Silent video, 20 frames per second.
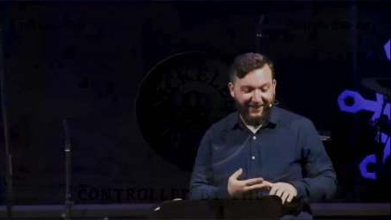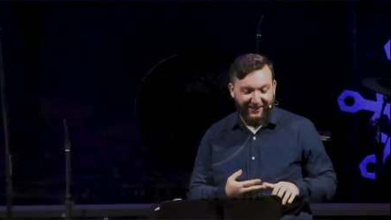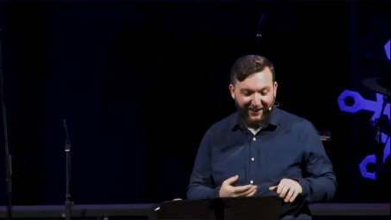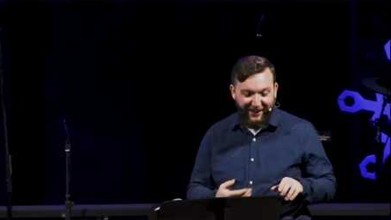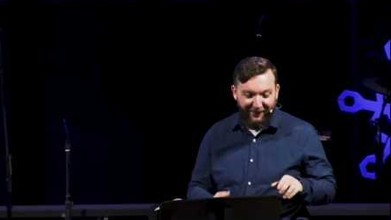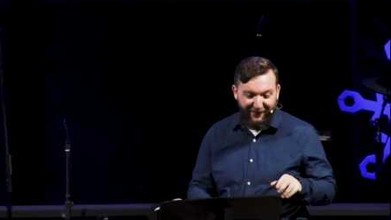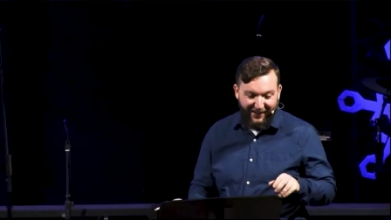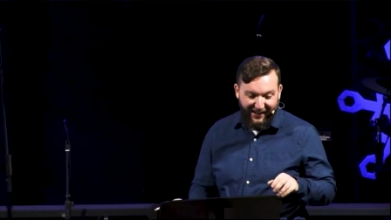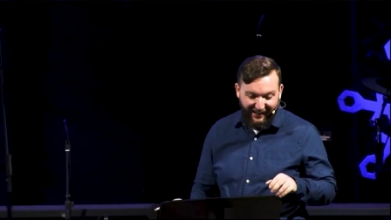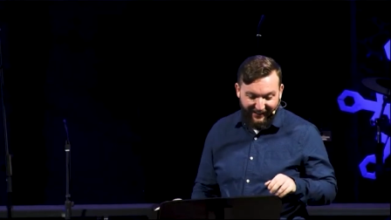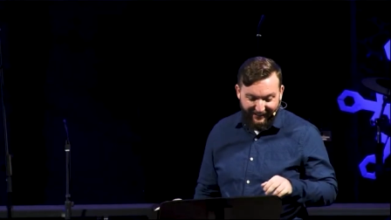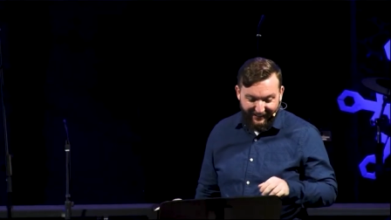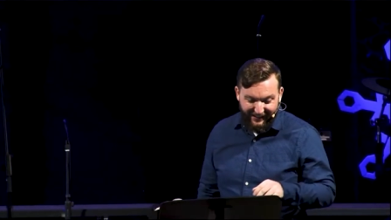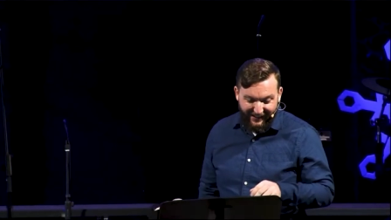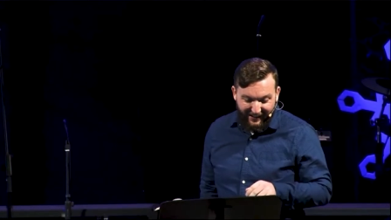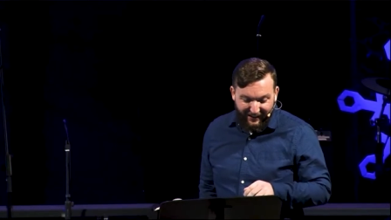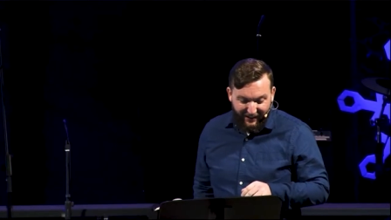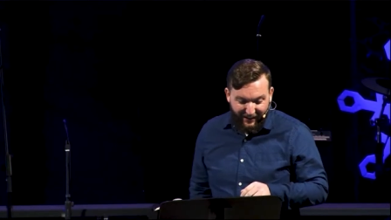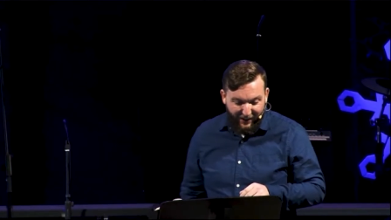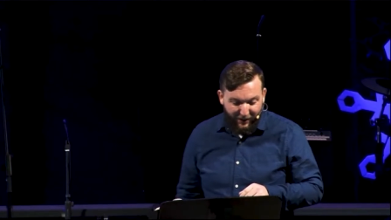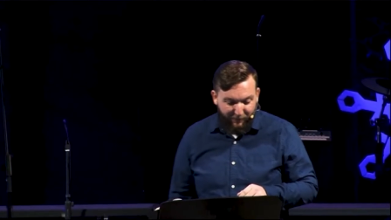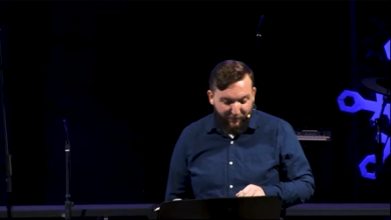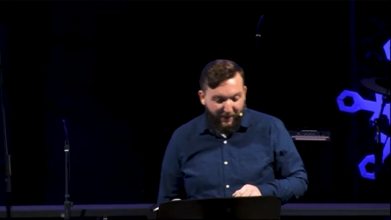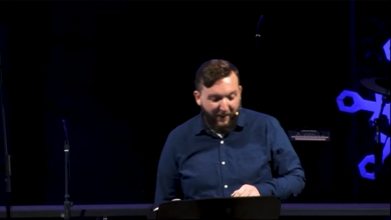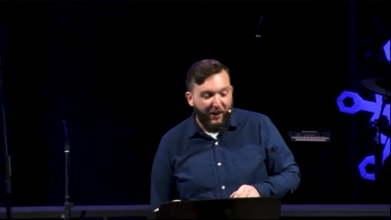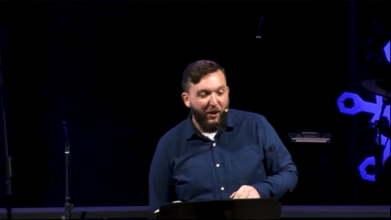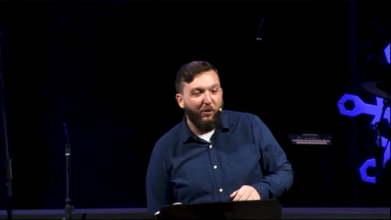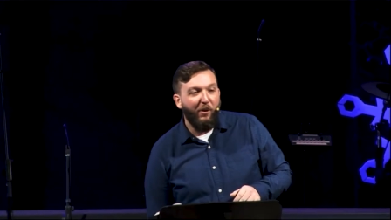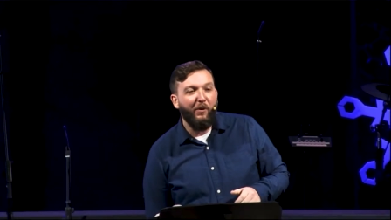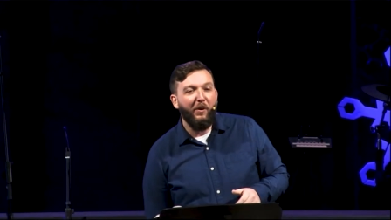I love that. Um,
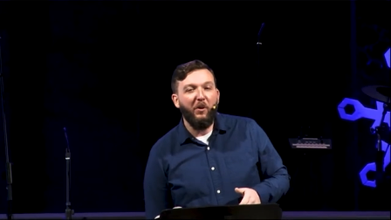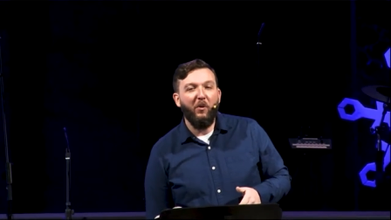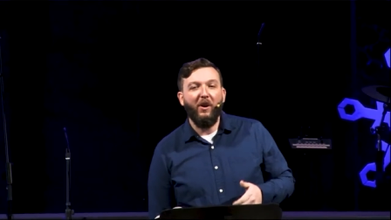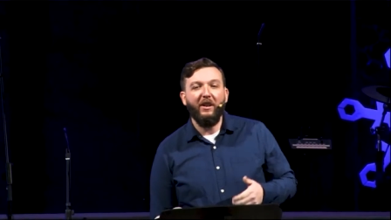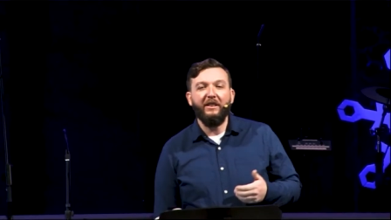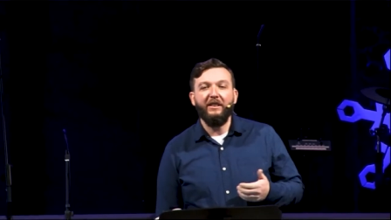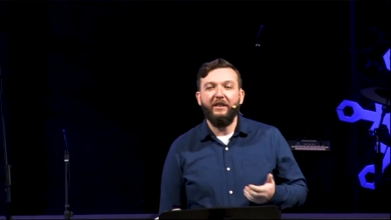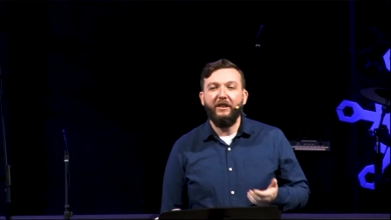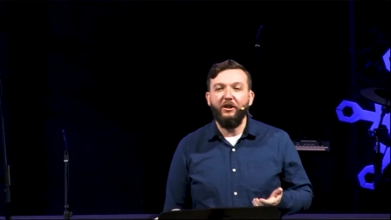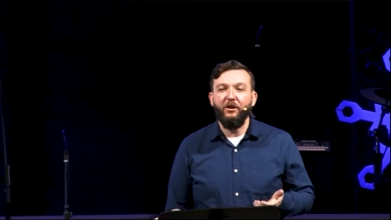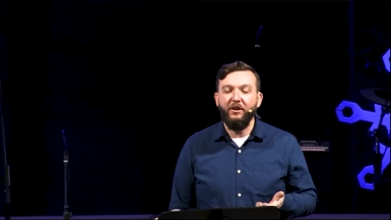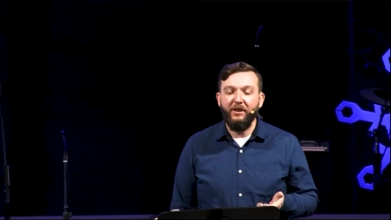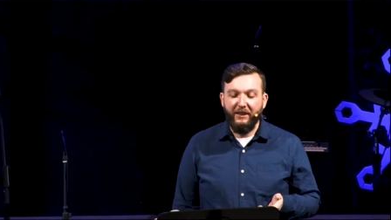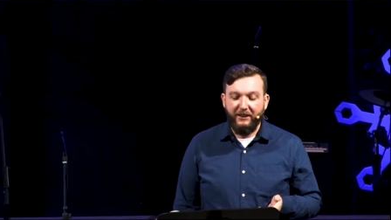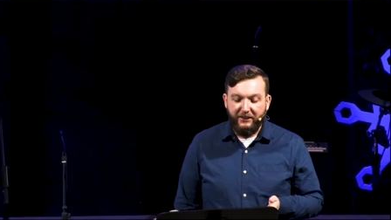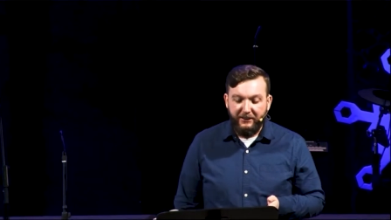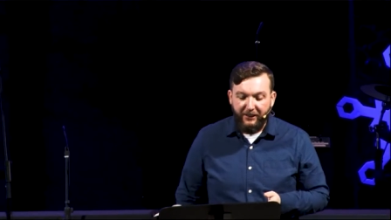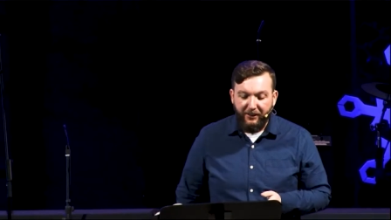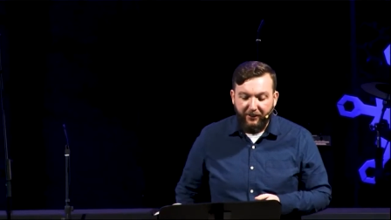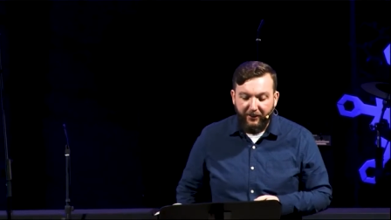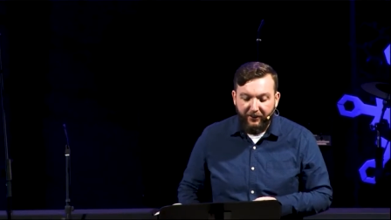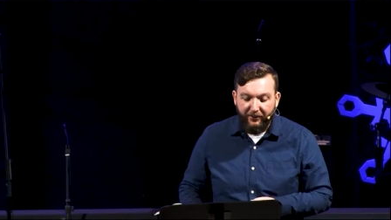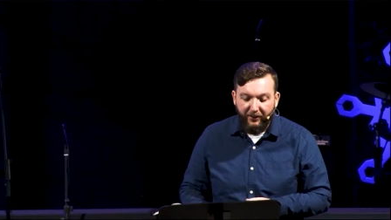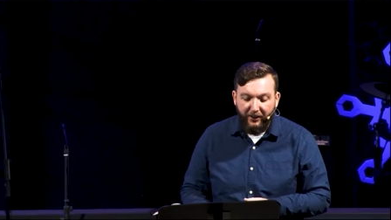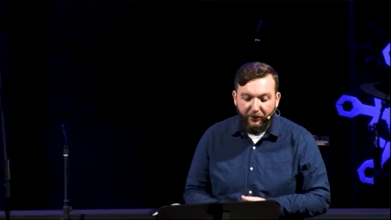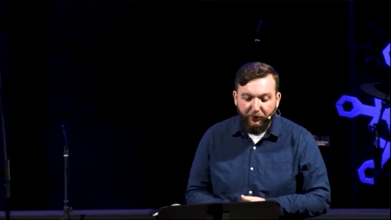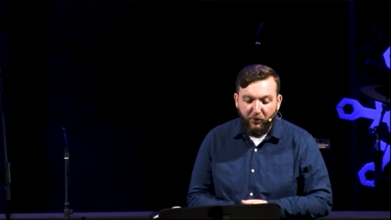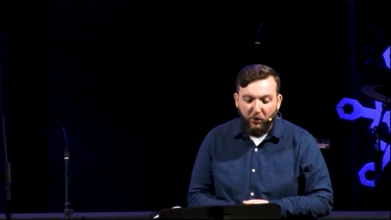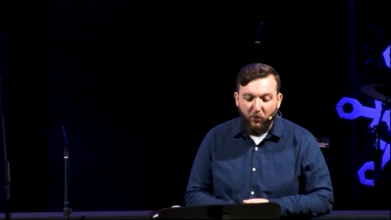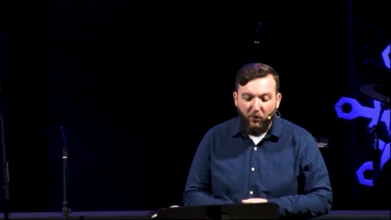what we wanted to do in this series
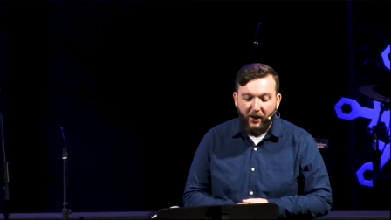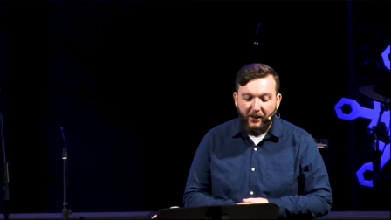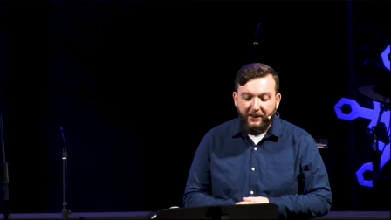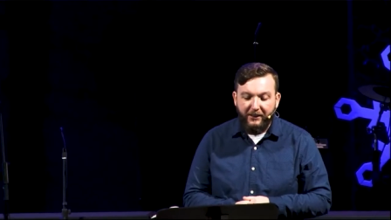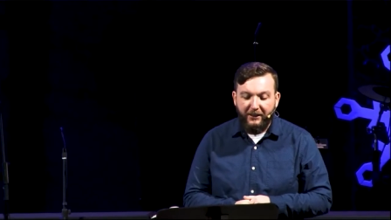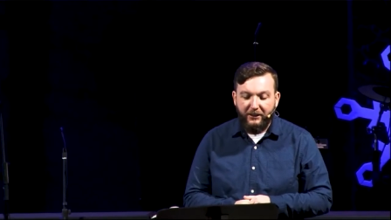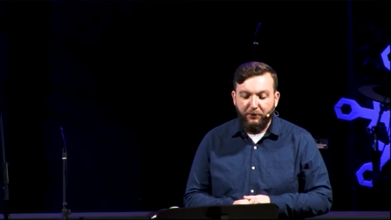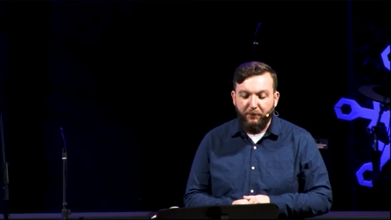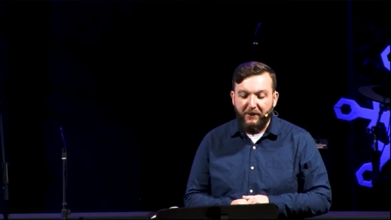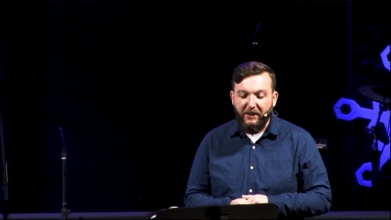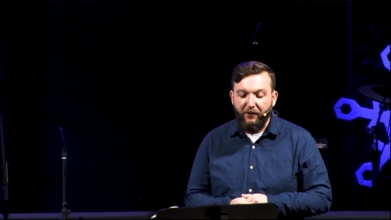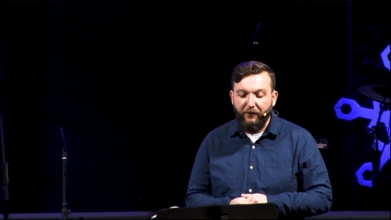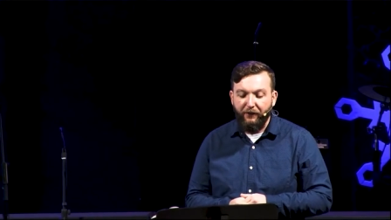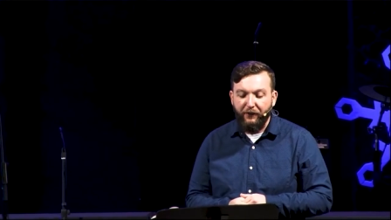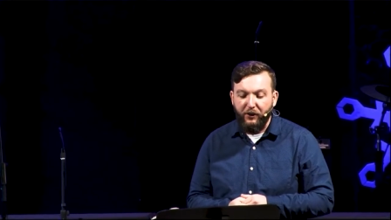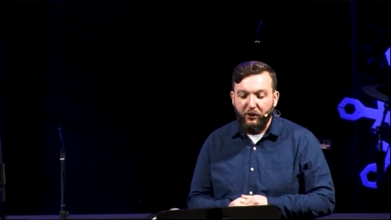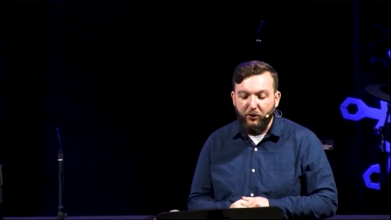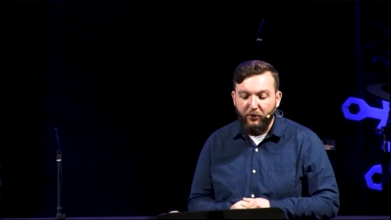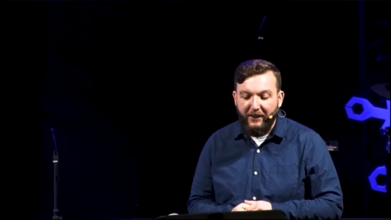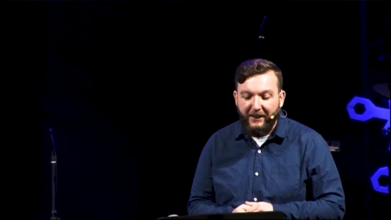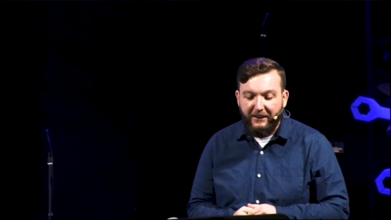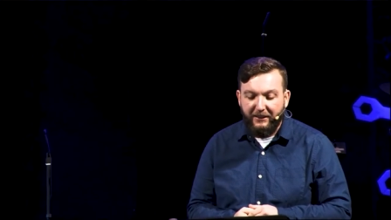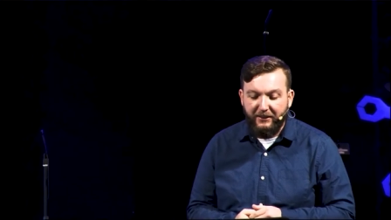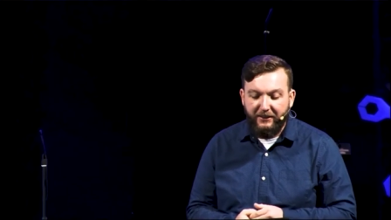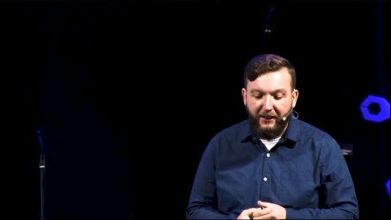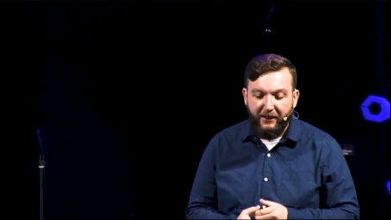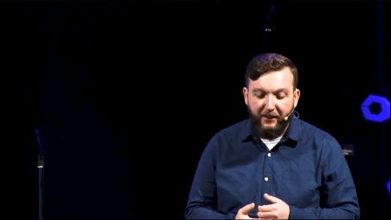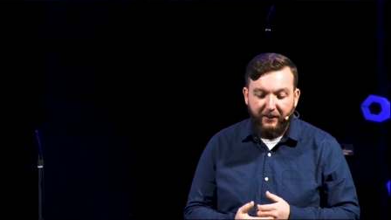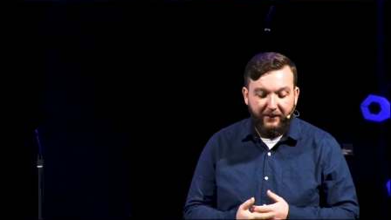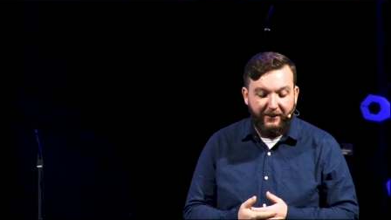is we wanted to spend a few weeks
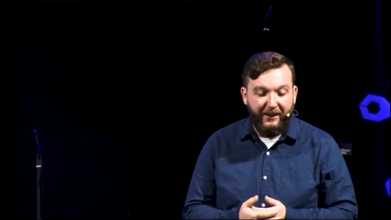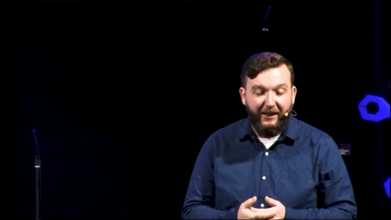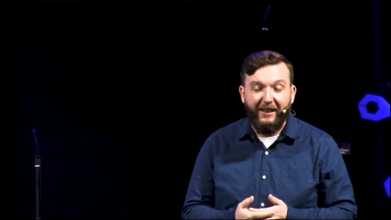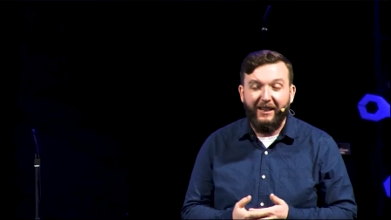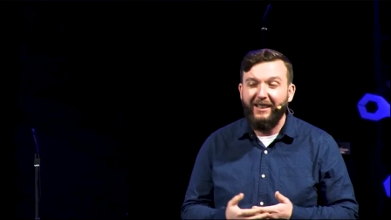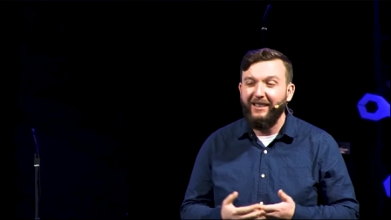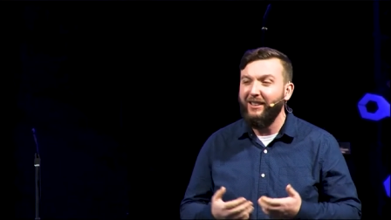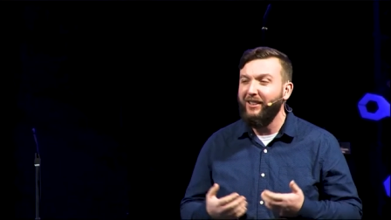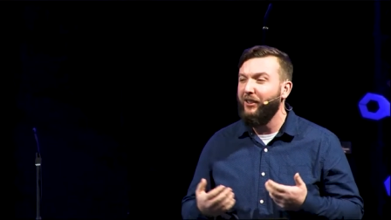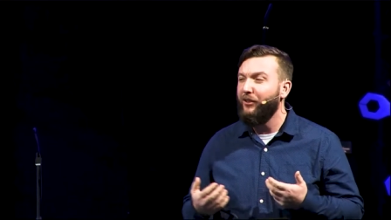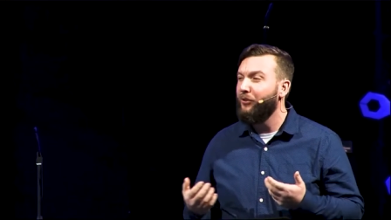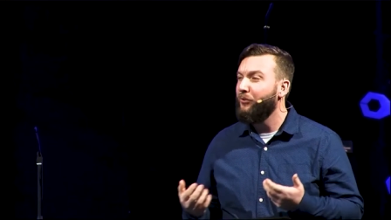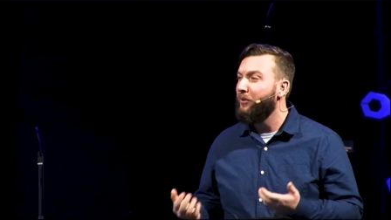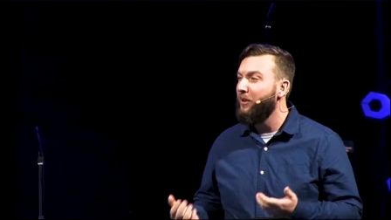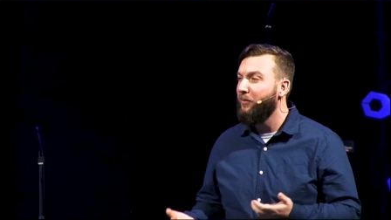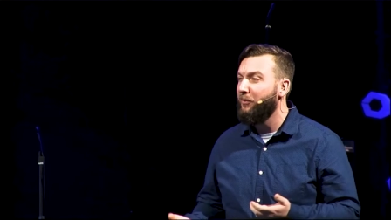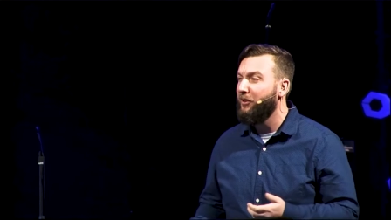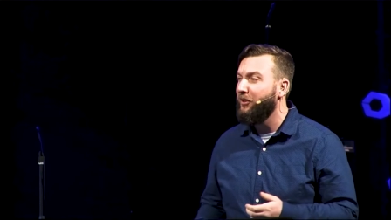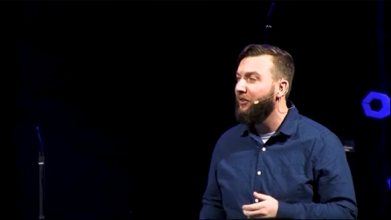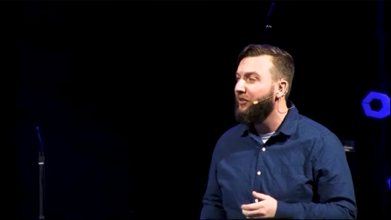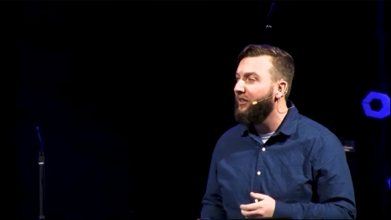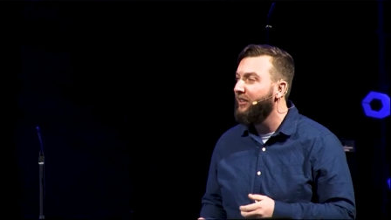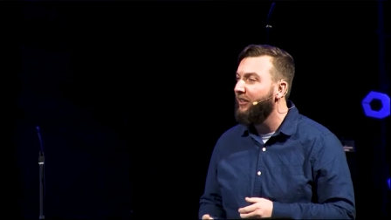d- digging into the scriptures